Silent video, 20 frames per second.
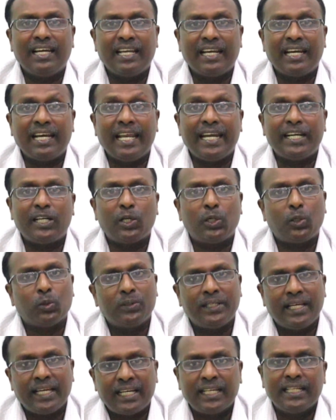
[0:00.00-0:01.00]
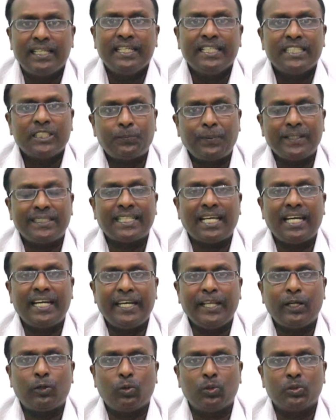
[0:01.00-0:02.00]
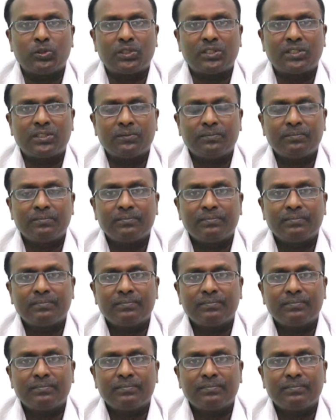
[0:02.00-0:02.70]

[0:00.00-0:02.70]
related to their specialty course.